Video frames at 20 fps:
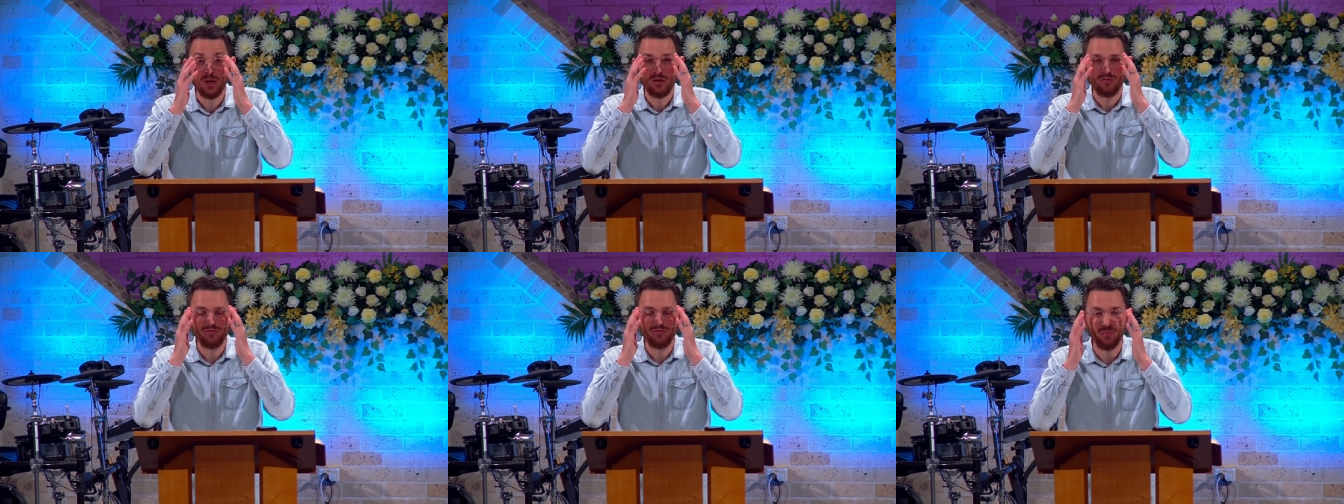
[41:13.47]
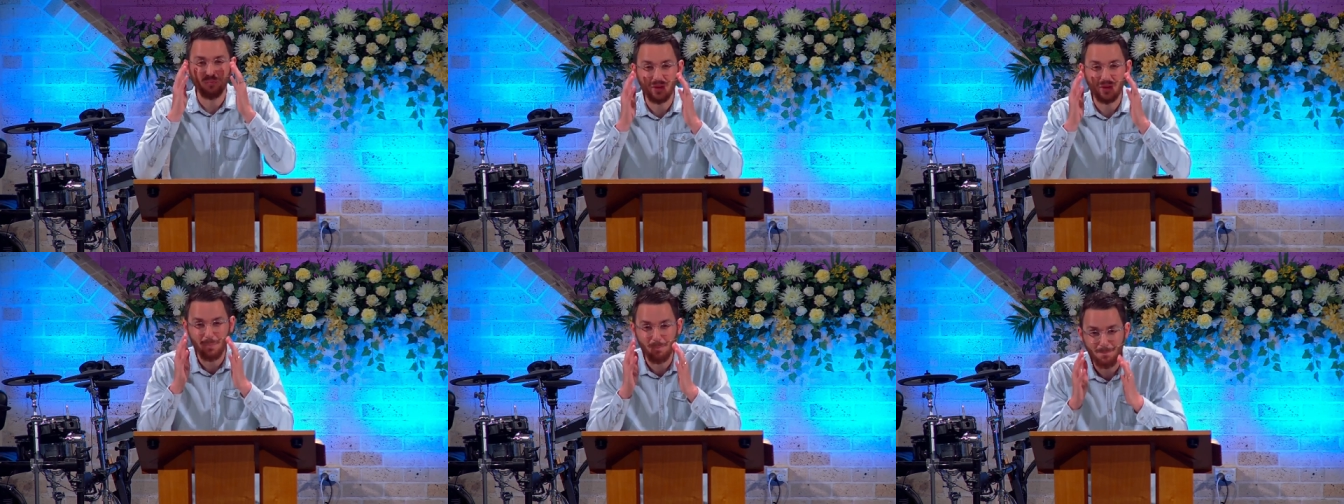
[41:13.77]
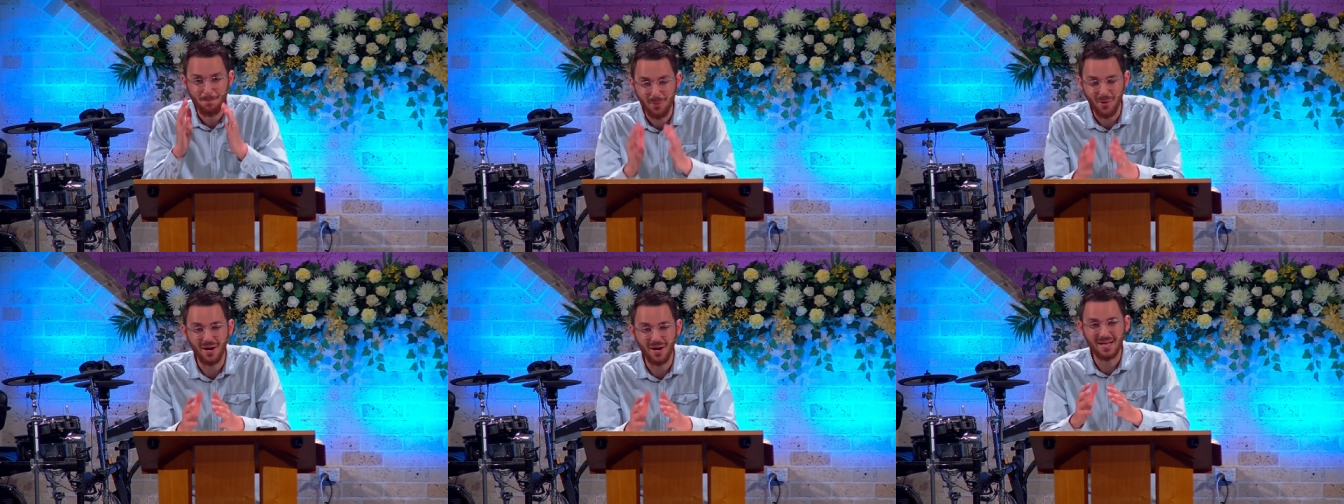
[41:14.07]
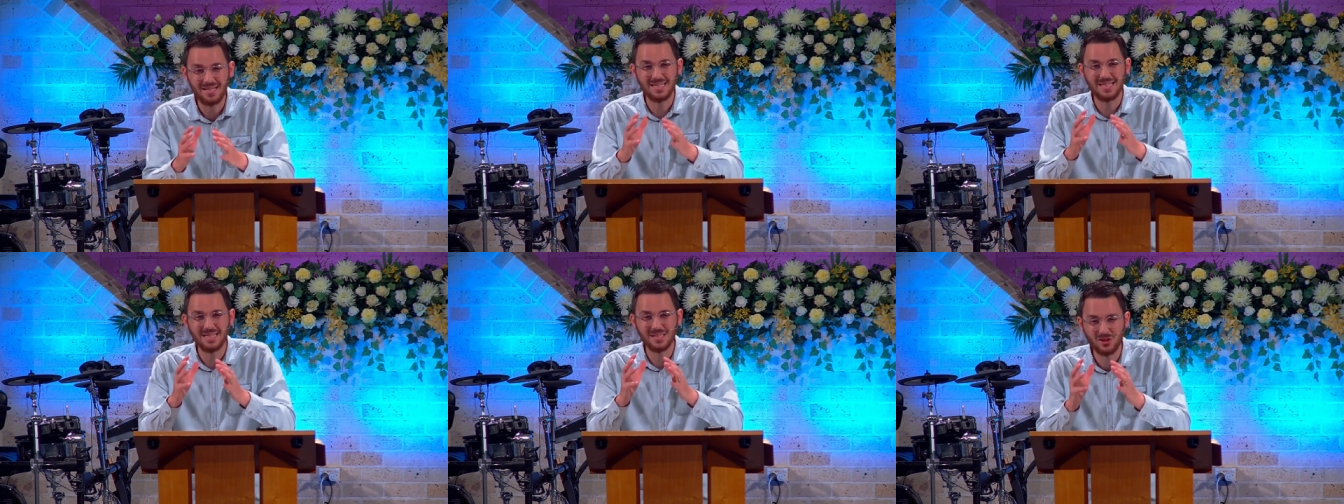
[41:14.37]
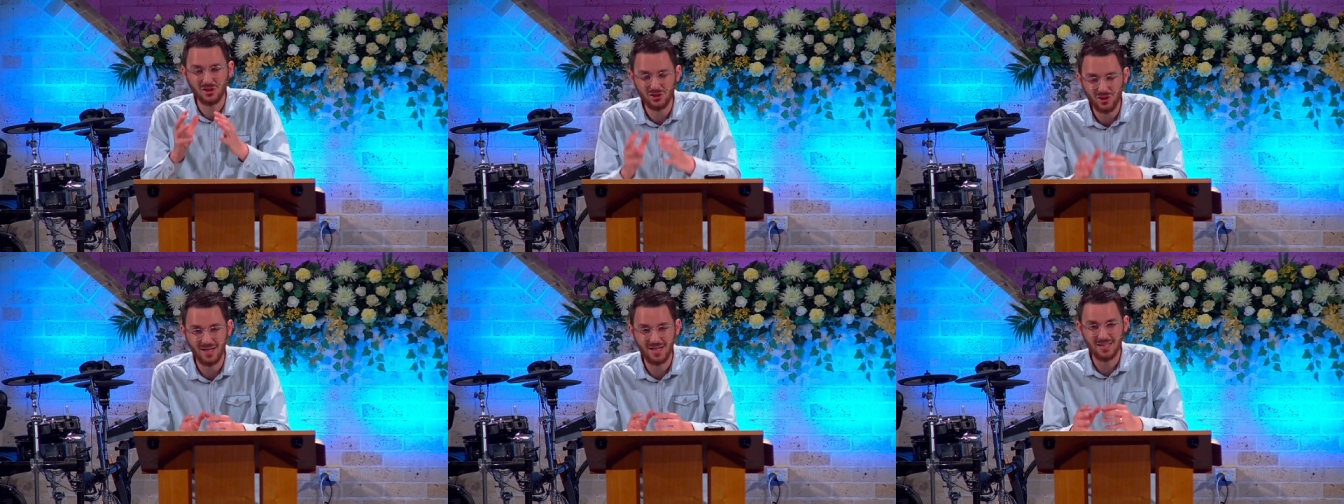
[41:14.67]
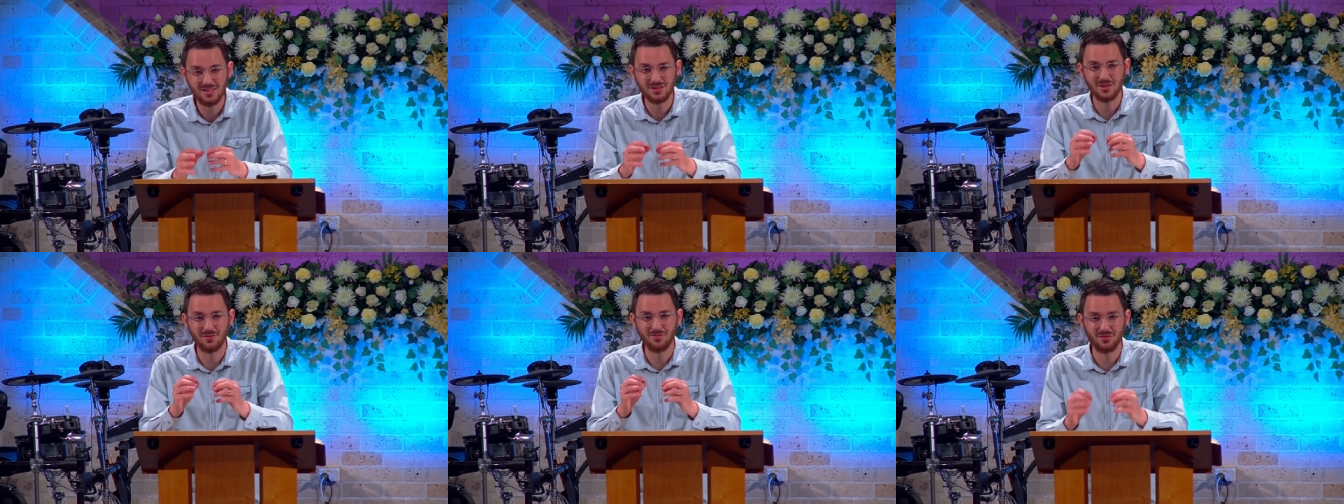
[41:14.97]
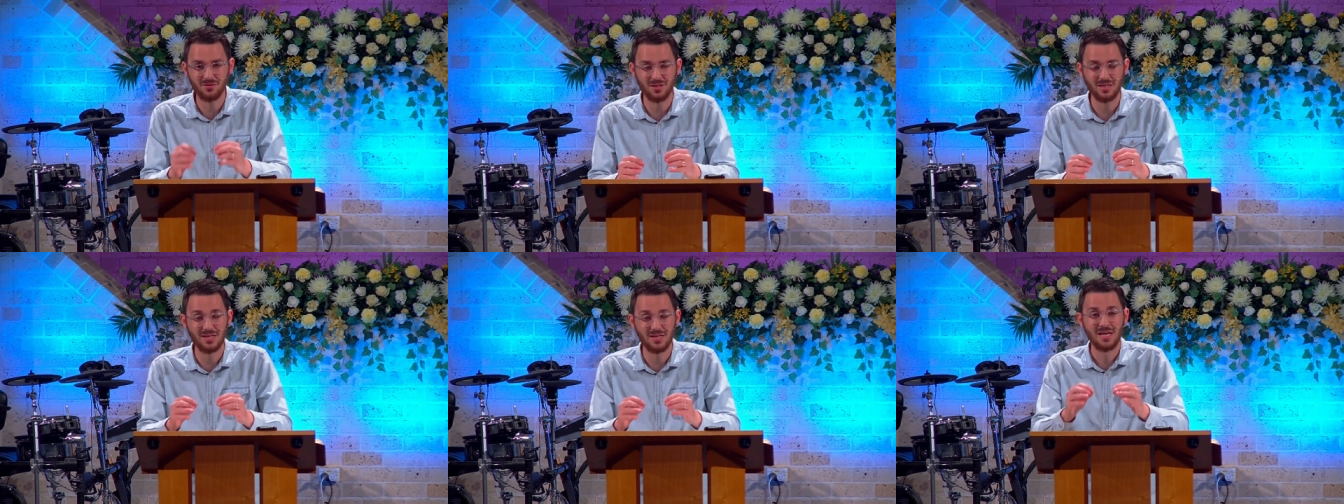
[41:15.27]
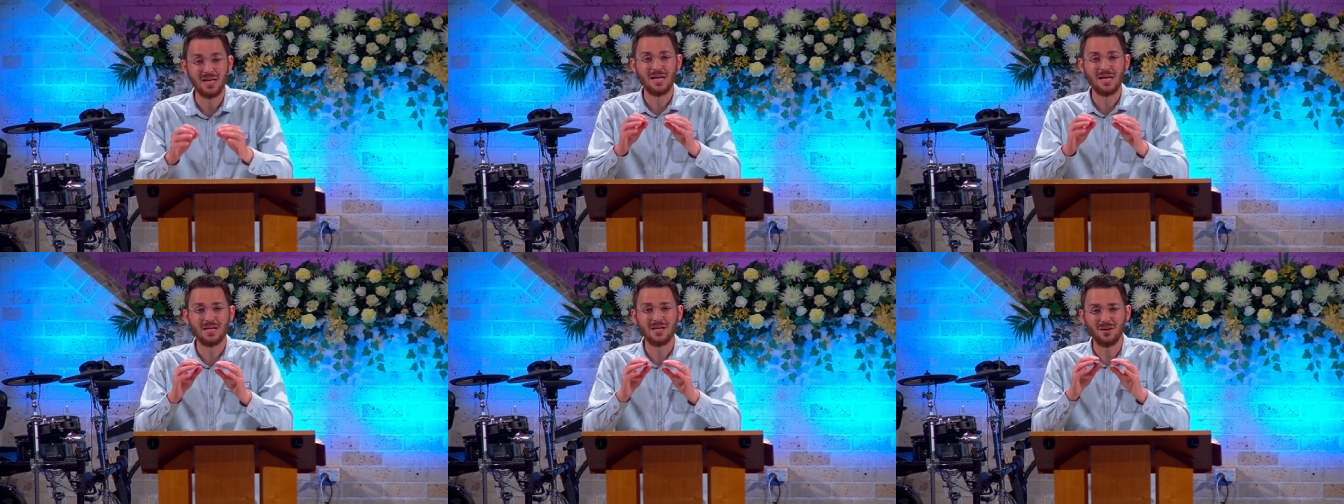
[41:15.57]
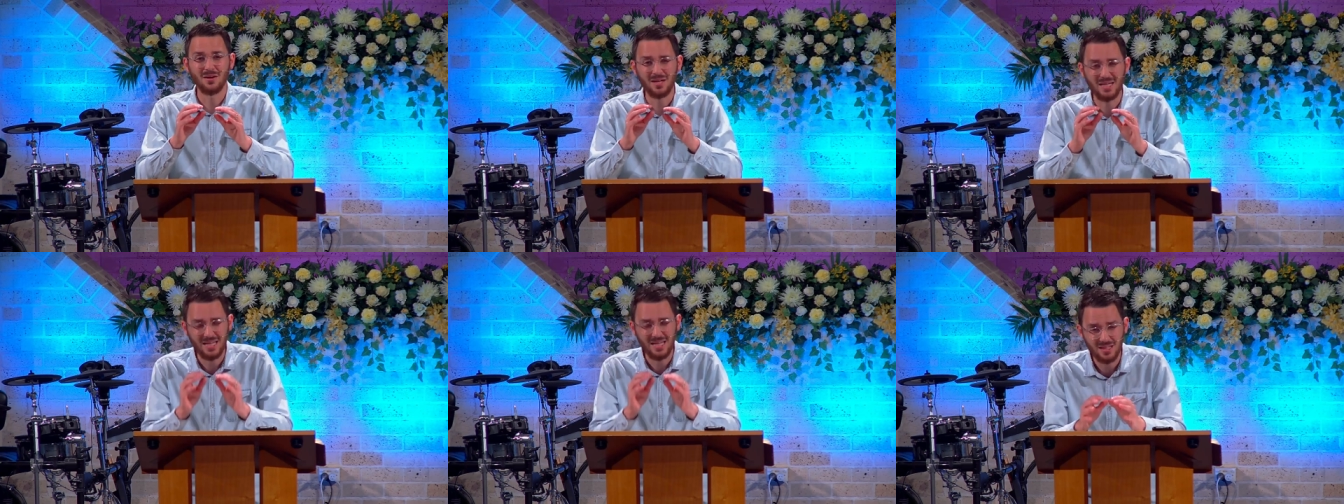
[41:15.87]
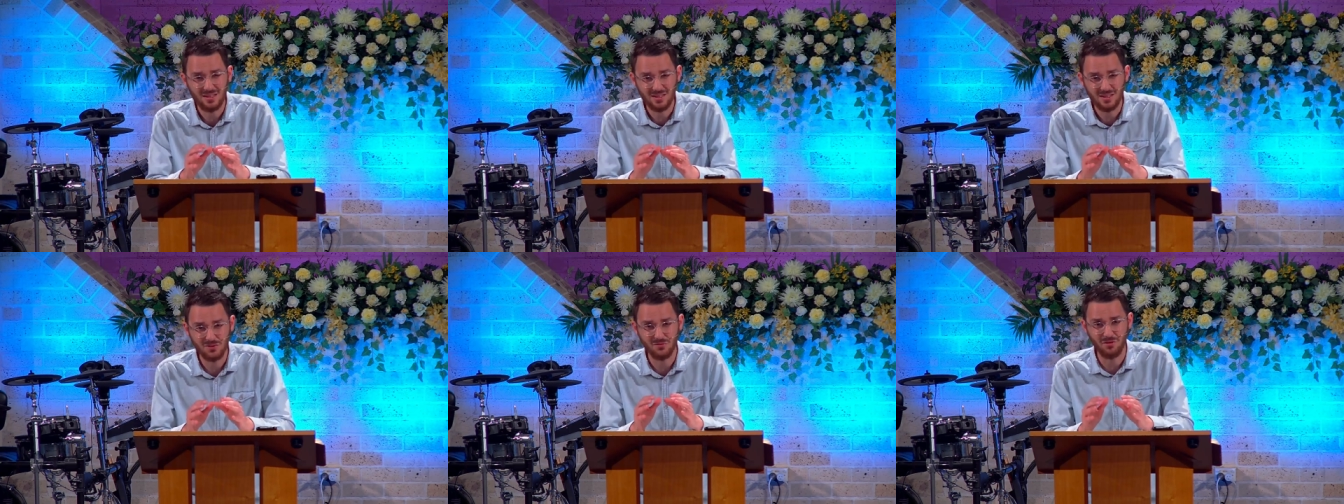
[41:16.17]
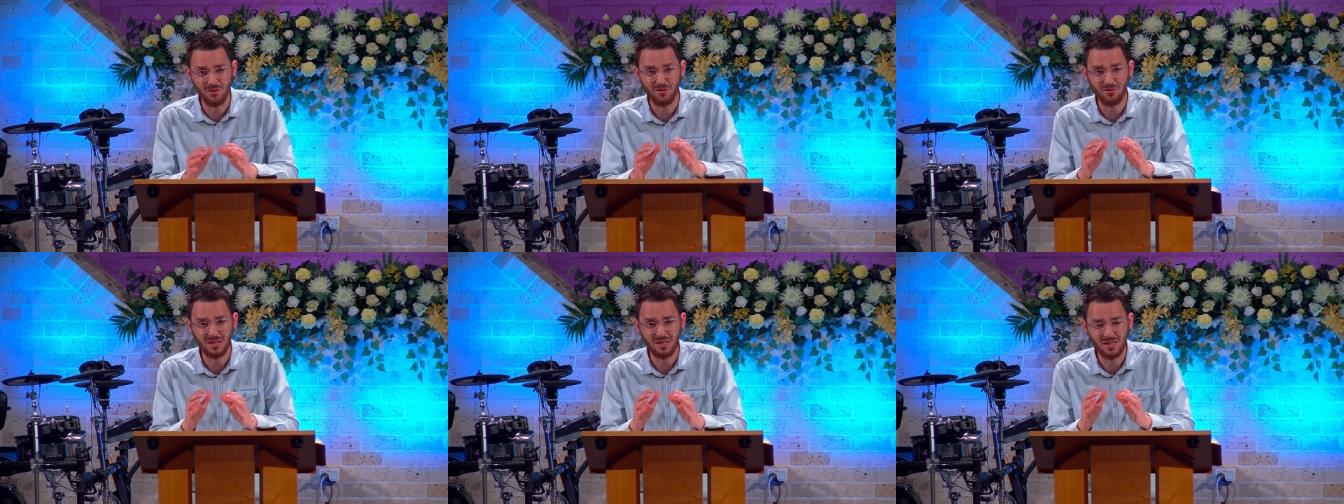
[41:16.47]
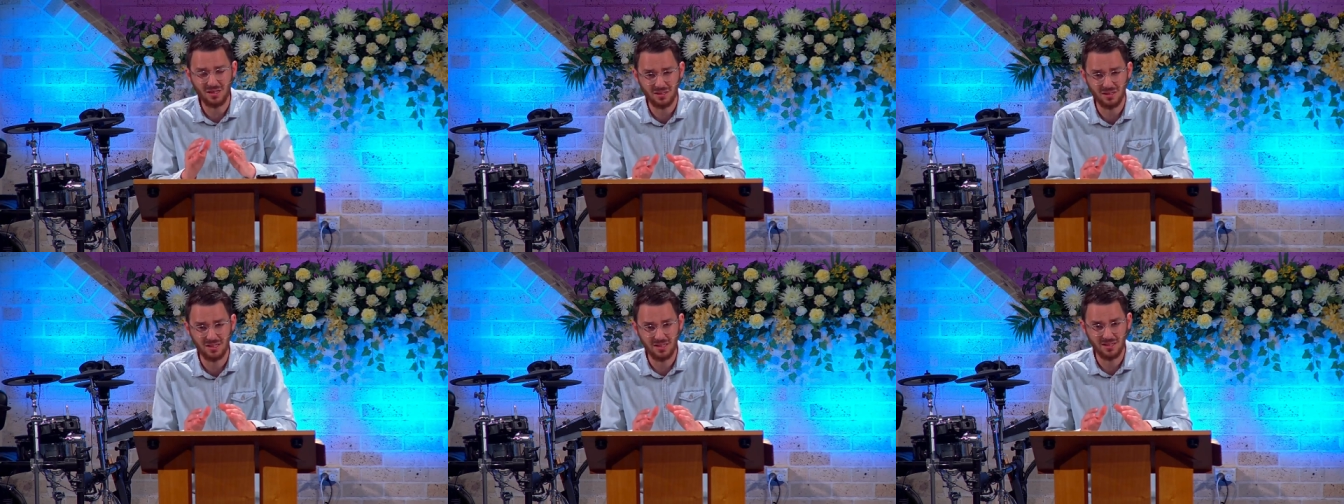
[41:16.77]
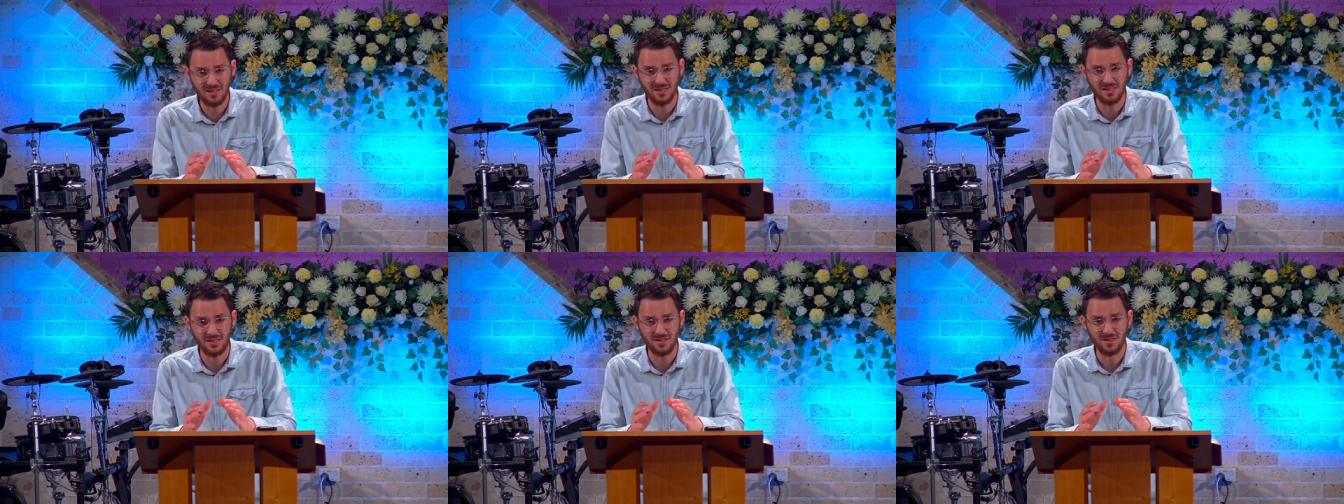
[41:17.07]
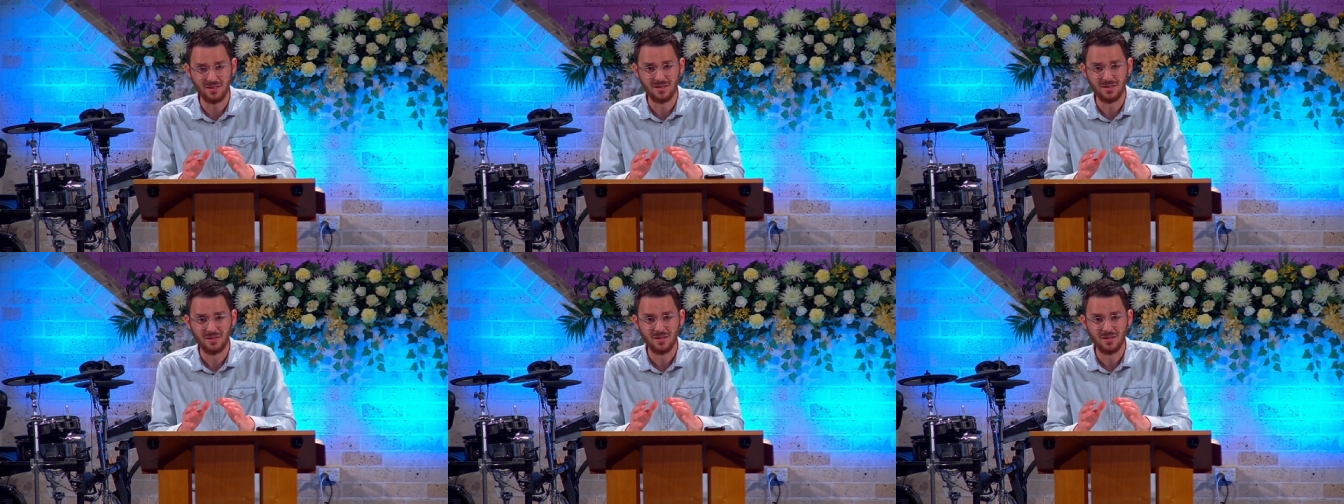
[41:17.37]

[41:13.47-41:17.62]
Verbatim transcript: from the binding chains of sin. Now, hear this very clearly.